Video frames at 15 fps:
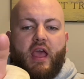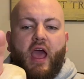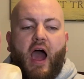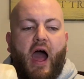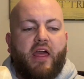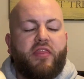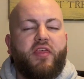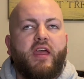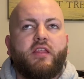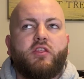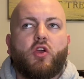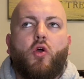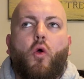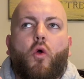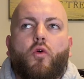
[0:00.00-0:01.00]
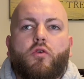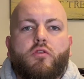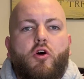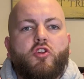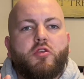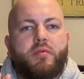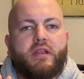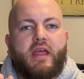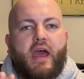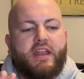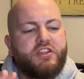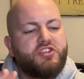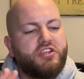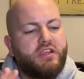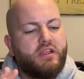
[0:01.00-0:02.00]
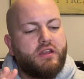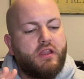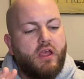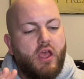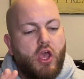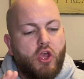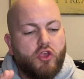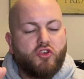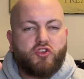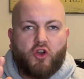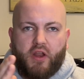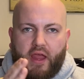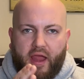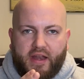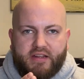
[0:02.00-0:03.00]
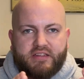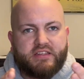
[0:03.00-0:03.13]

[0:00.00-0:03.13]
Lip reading: I think the Coral Glow and the banana gene, you start adding and